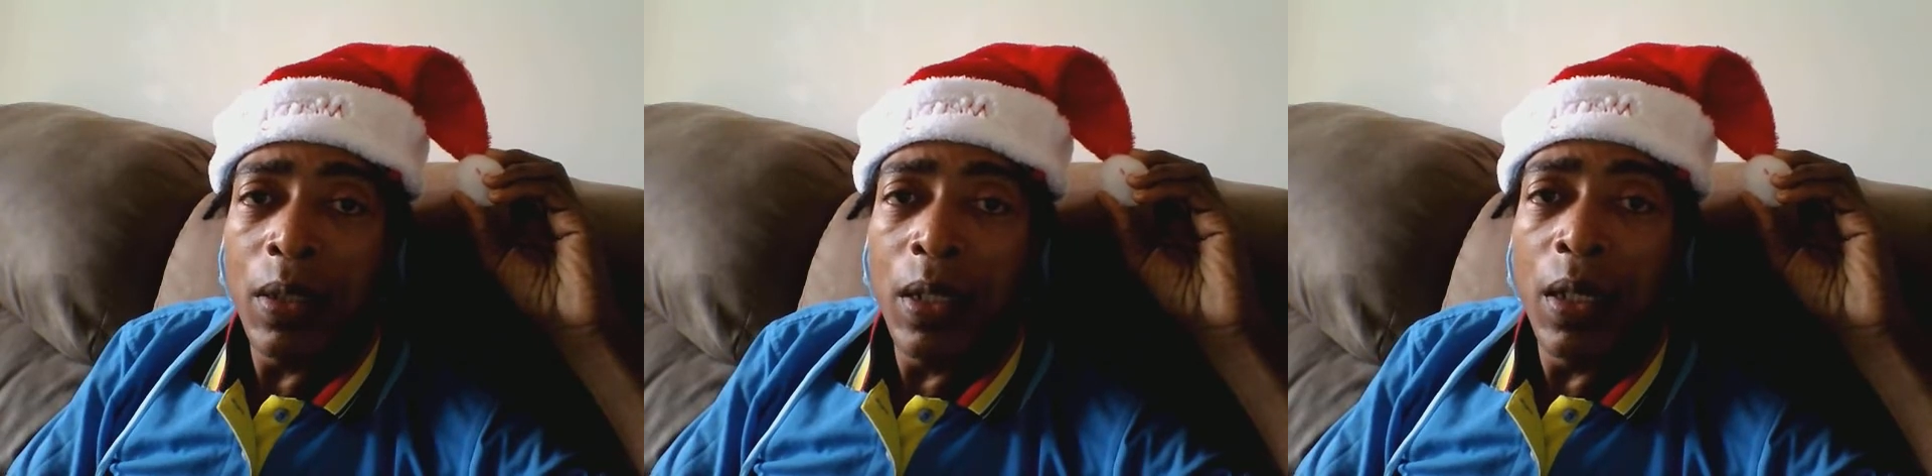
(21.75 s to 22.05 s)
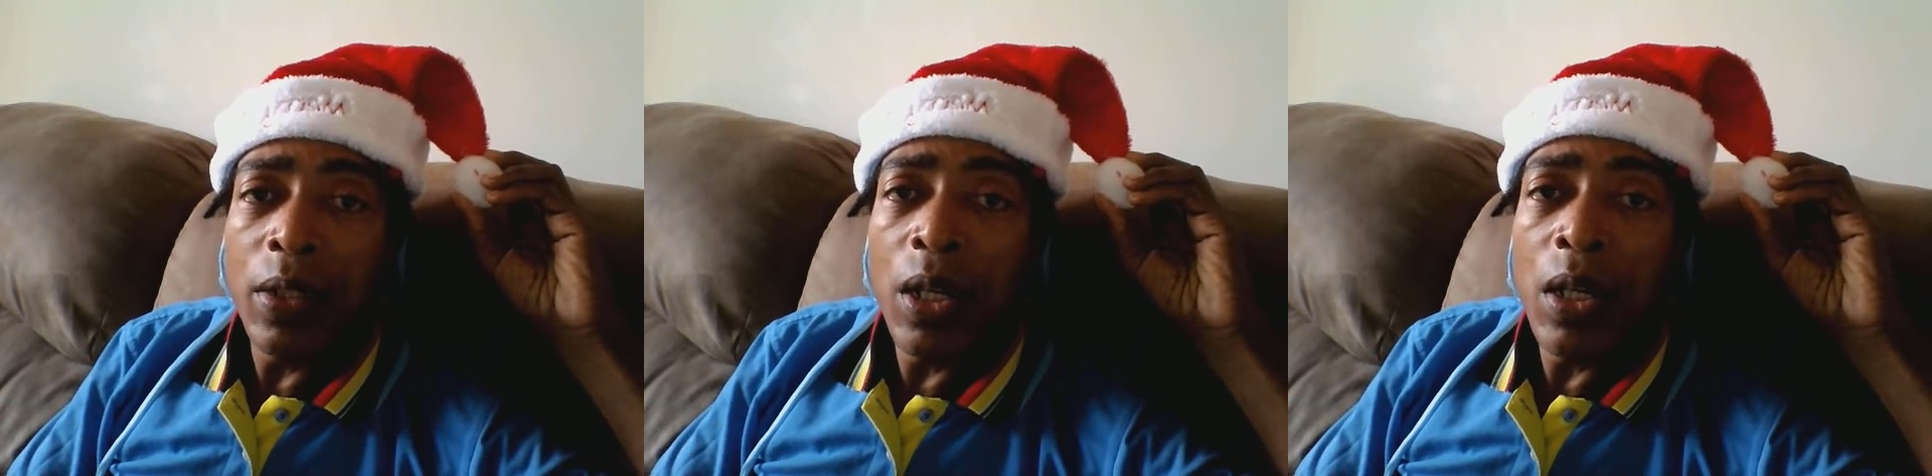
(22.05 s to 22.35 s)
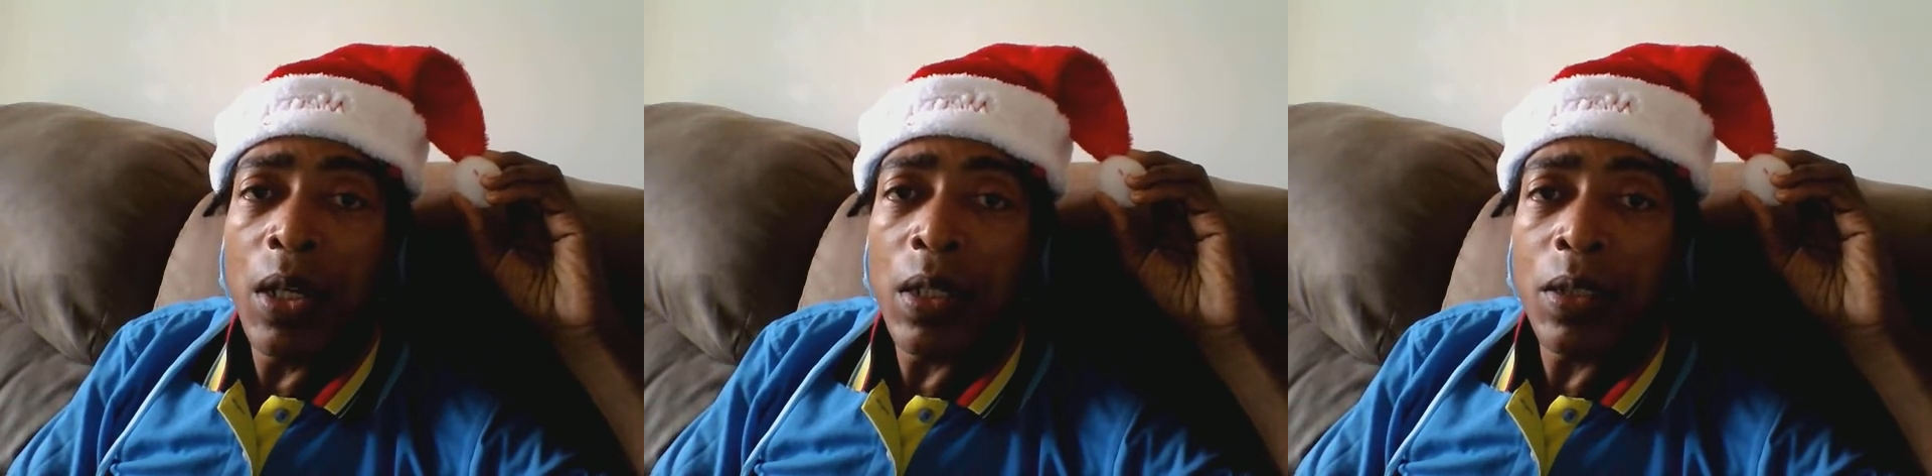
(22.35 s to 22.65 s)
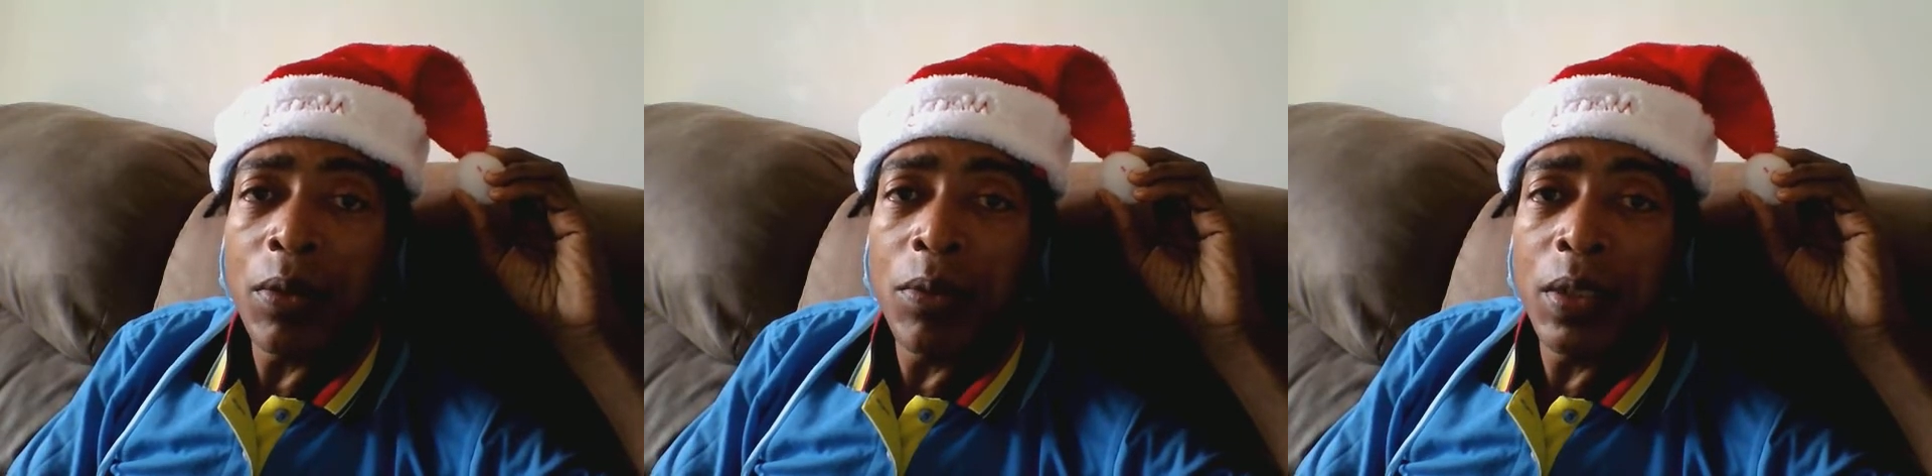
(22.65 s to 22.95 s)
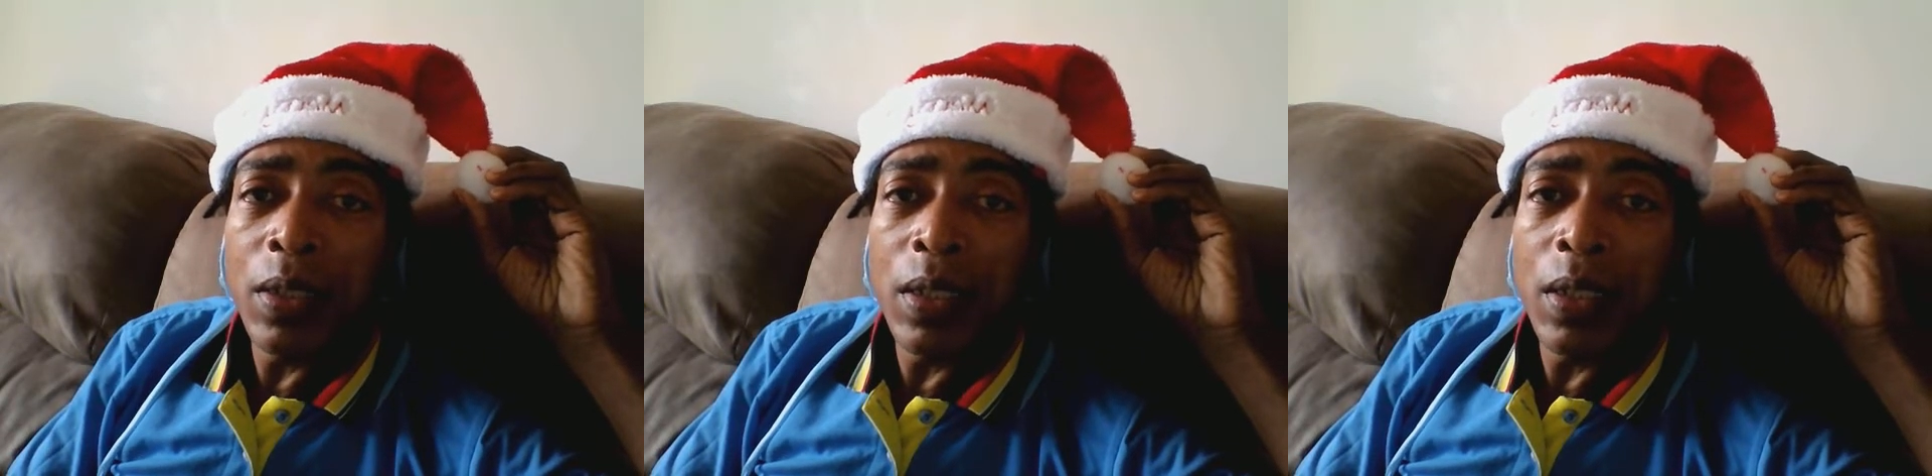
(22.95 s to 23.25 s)
Let earth
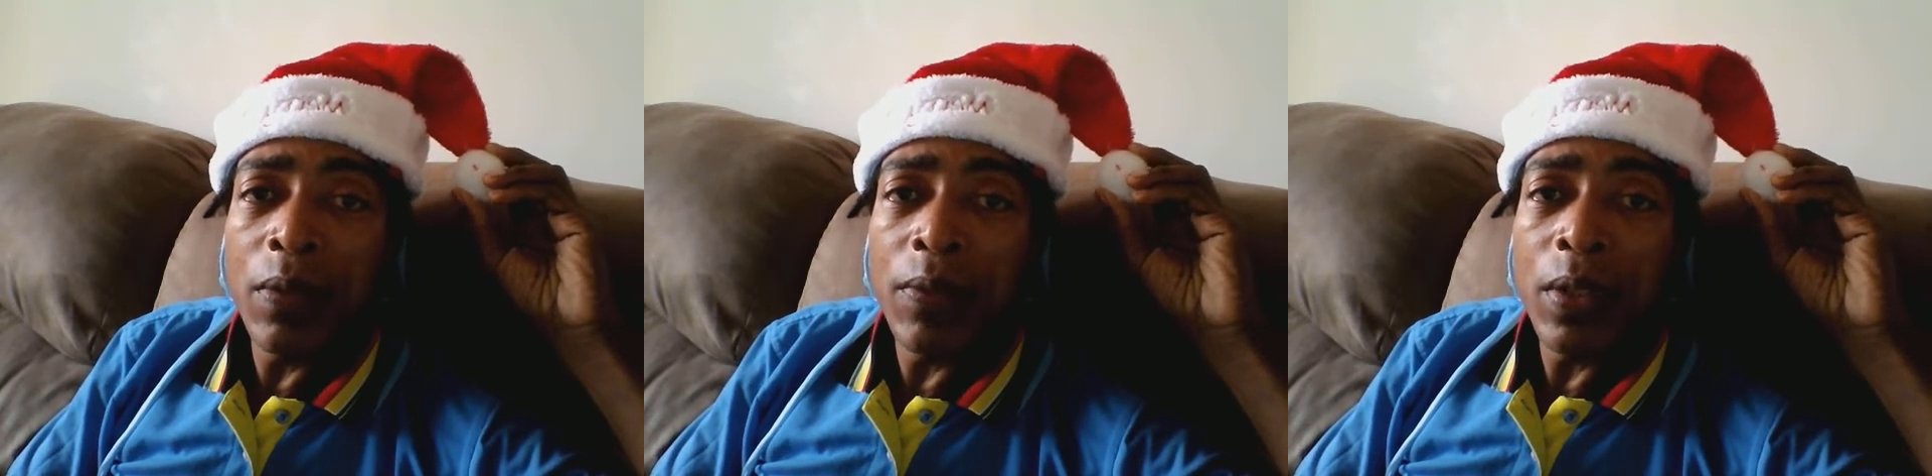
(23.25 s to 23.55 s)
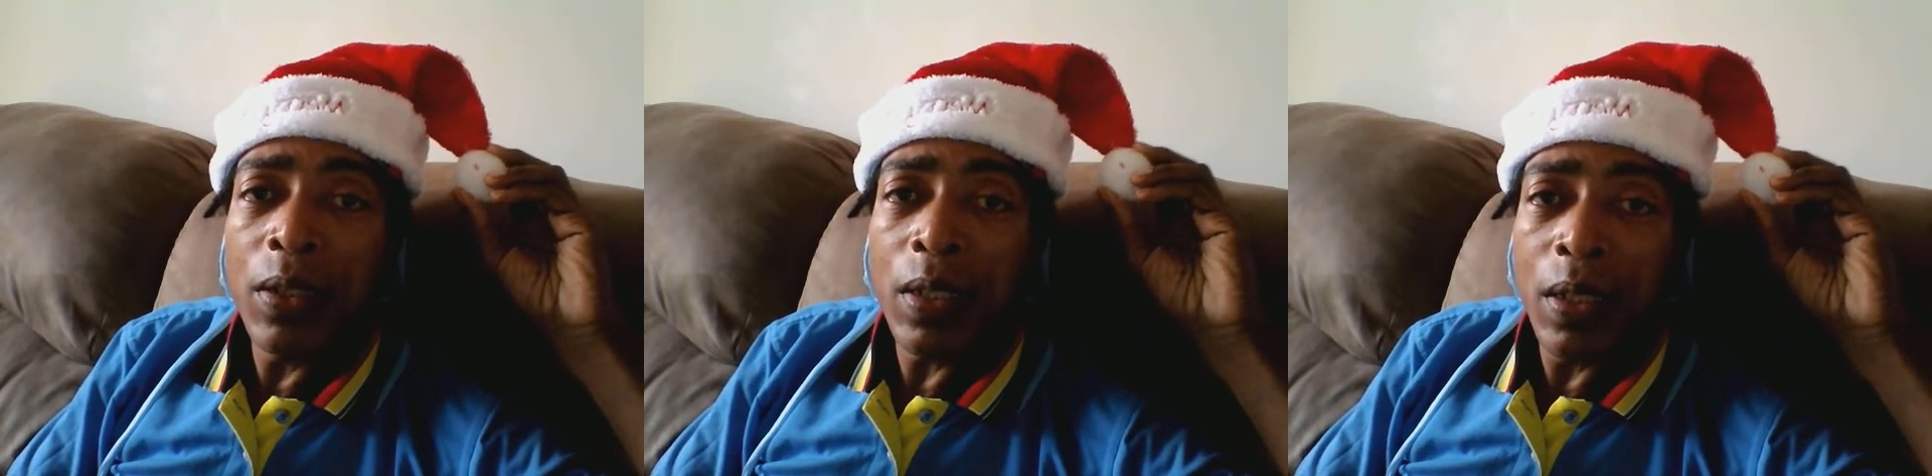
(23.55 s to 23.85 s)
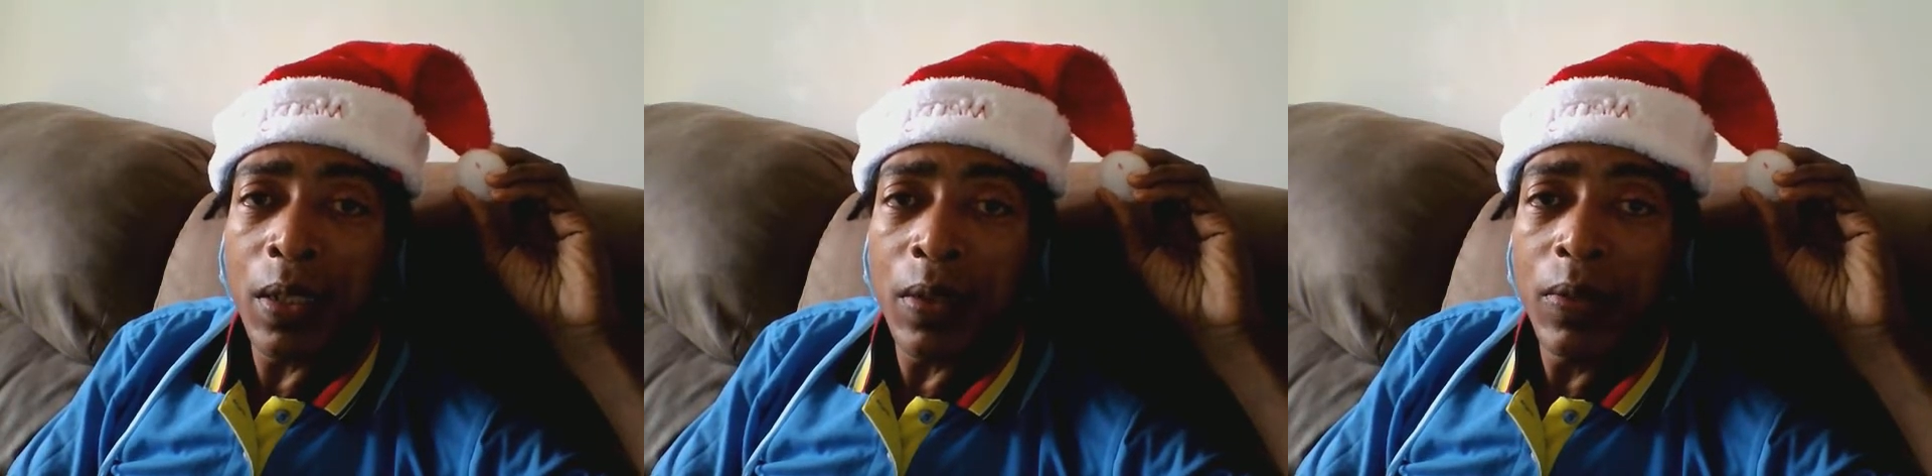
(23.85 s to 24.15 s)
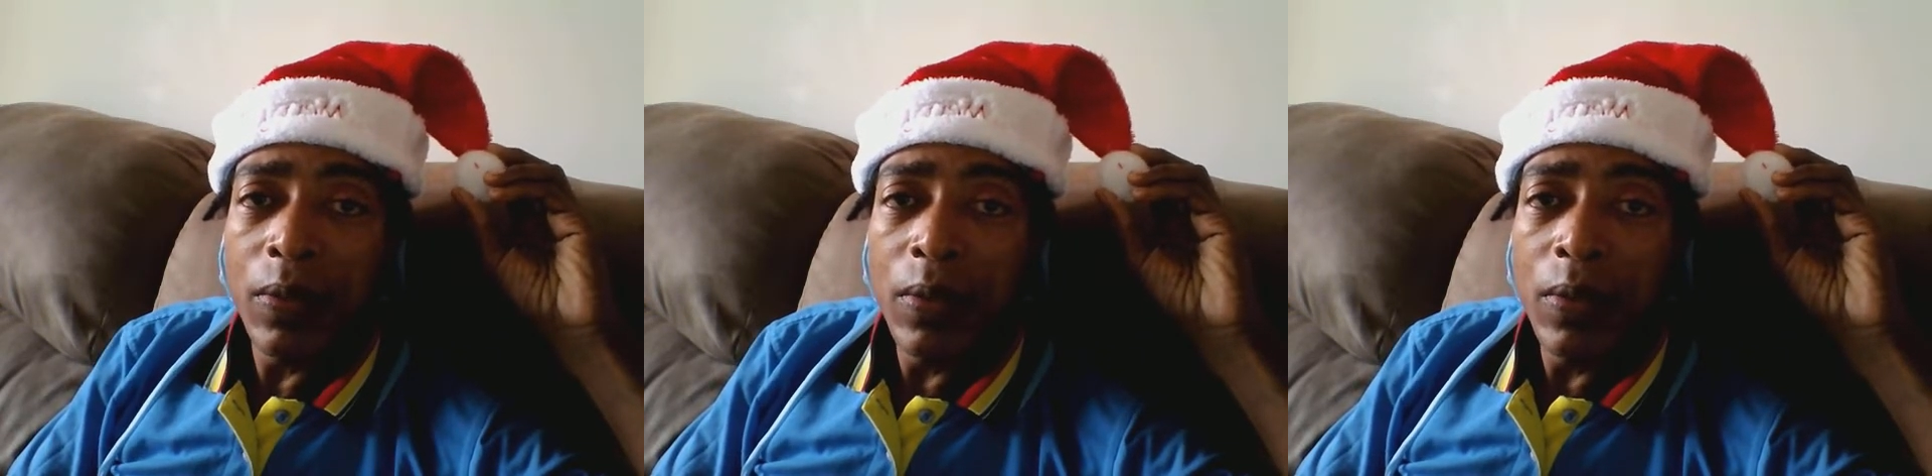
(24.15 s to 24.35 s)
receive her King.